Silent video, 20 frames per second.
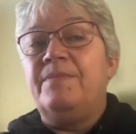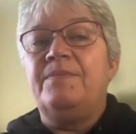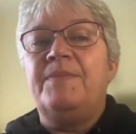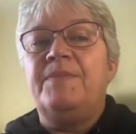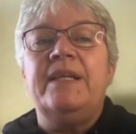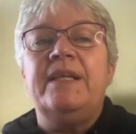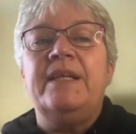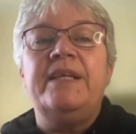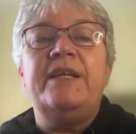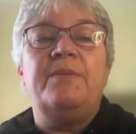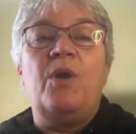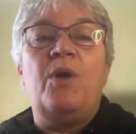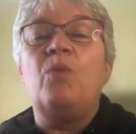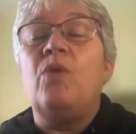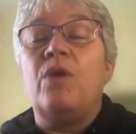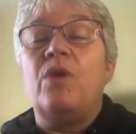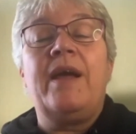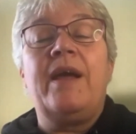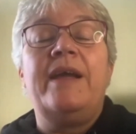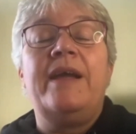being clear about
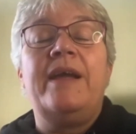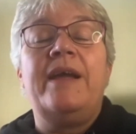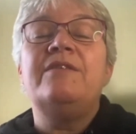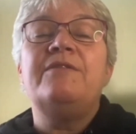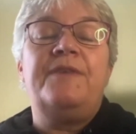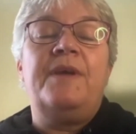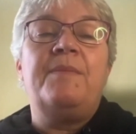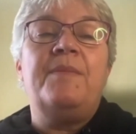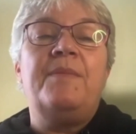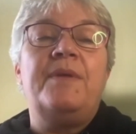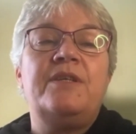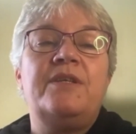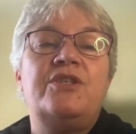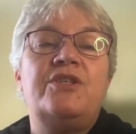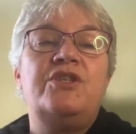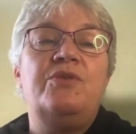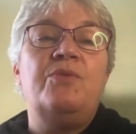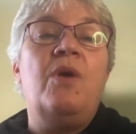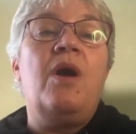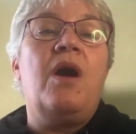what kind of
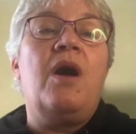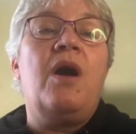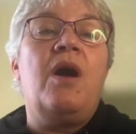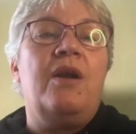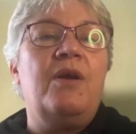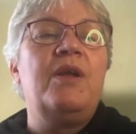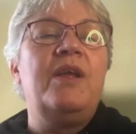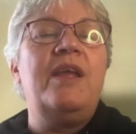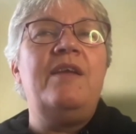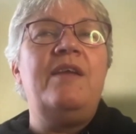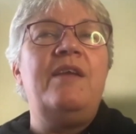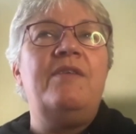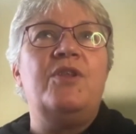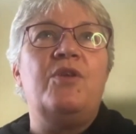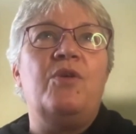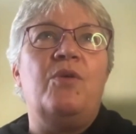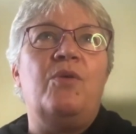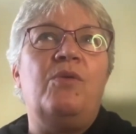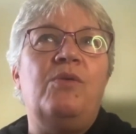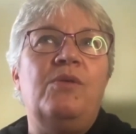feminist you are, even
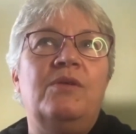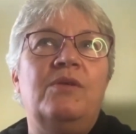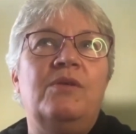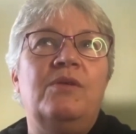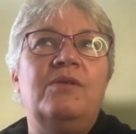though,